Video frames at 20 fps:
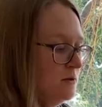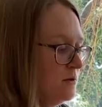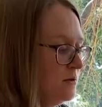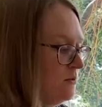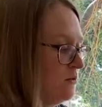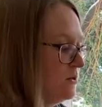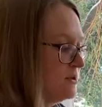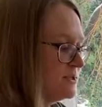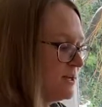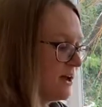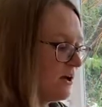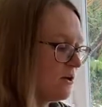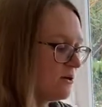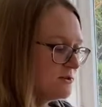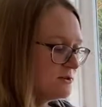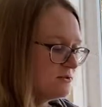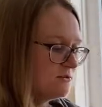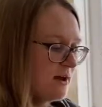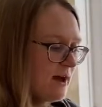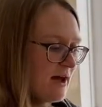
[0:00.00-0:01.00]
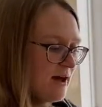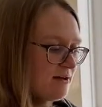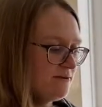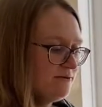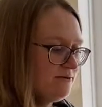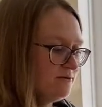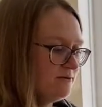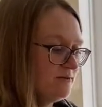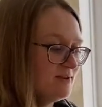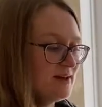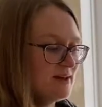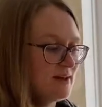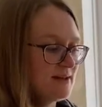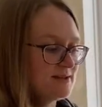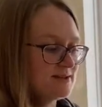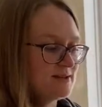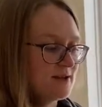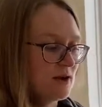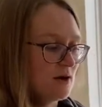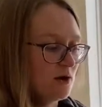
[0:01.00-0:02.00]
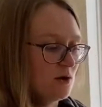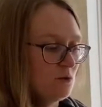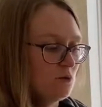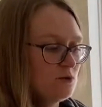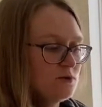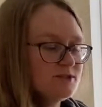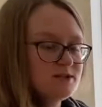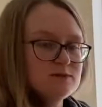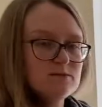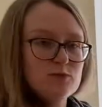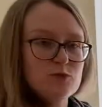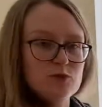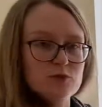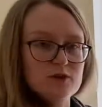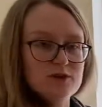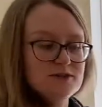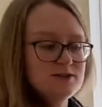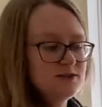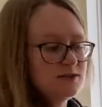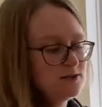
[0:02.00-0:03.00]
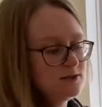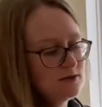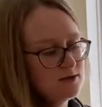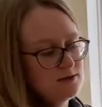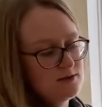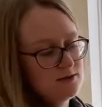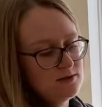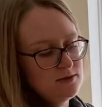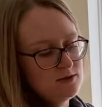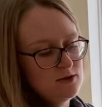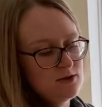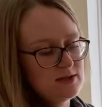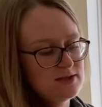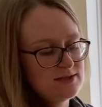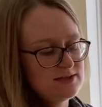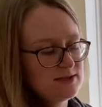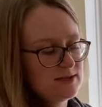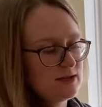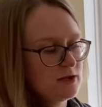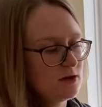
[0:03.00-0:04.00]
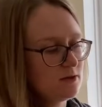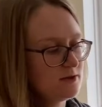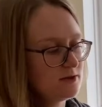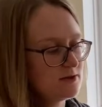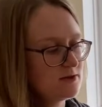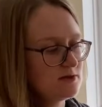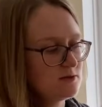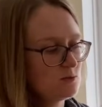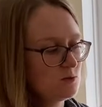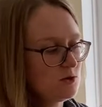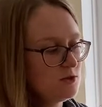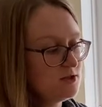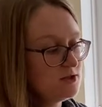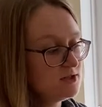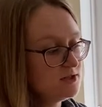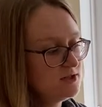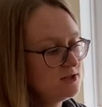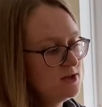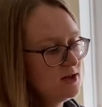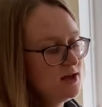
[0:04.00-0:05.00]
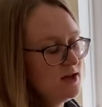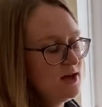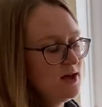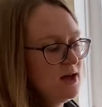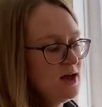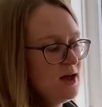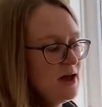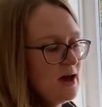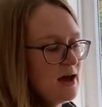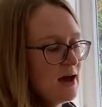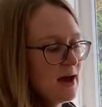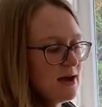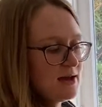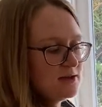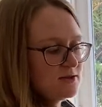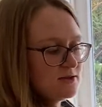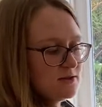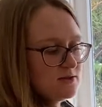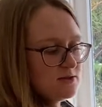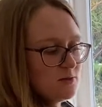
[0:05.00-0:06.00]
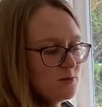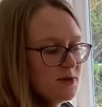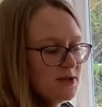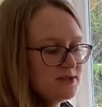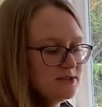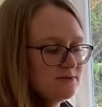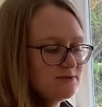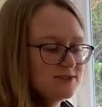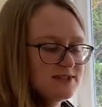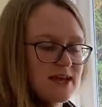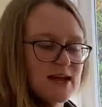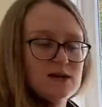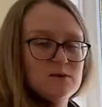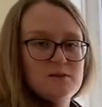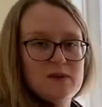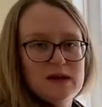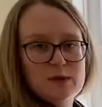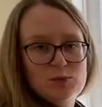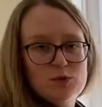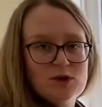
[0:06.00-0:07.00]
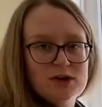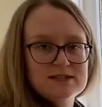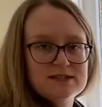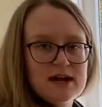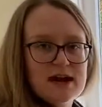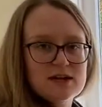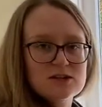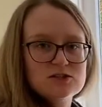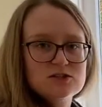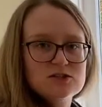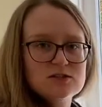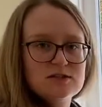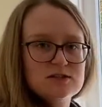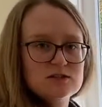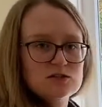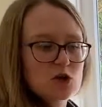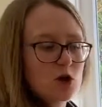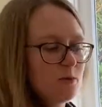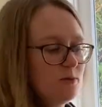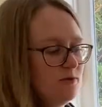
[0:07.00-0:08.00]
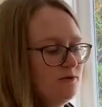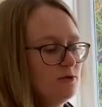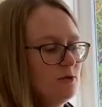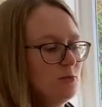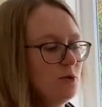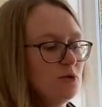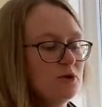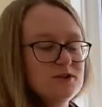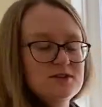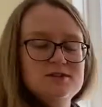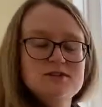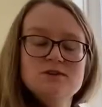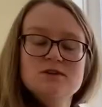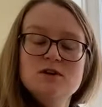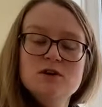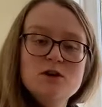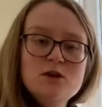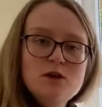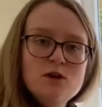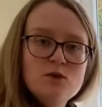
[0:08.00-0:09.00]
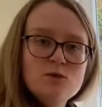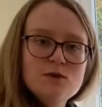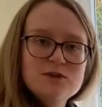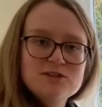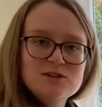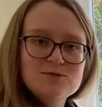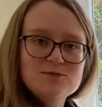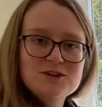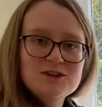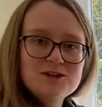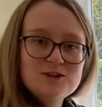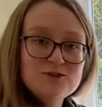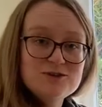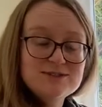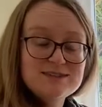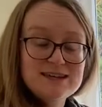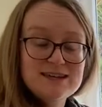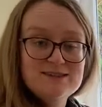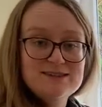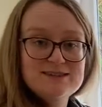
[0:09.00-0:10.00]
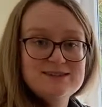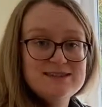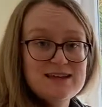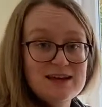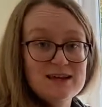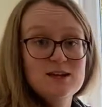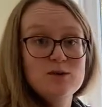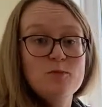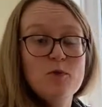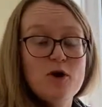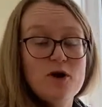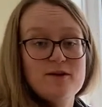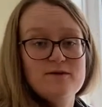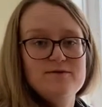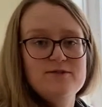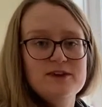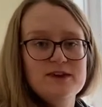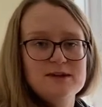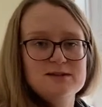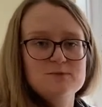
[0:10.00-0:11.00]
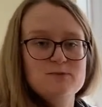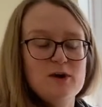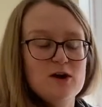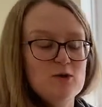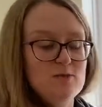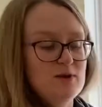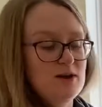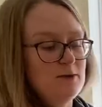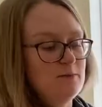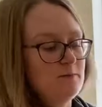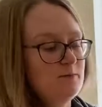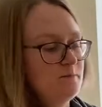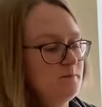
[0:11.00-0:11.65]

What I also have is a wooden board. You can see here this is wood, and there's a piece of sandpaper attached to the top of the board, which I'm going to use in the second part of the experiment.